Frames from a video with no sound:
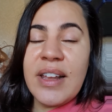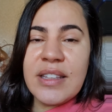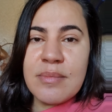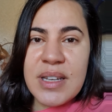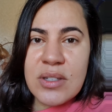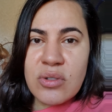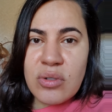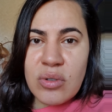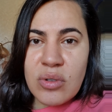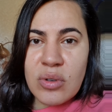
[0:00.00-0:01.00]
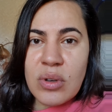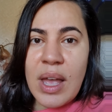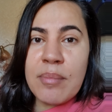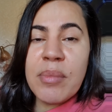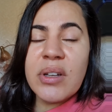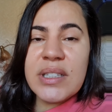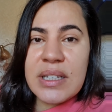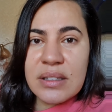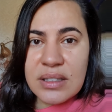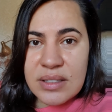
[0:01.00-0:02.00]
led me to
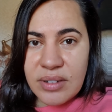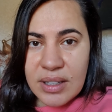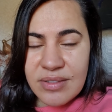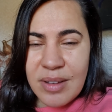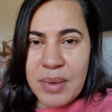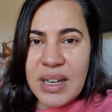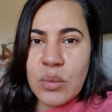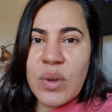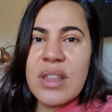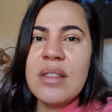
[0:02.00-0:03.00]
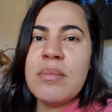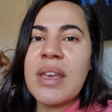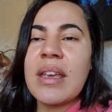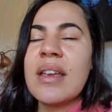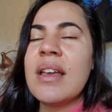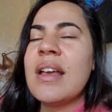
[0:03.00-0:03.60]
embodying the divine feminine within me,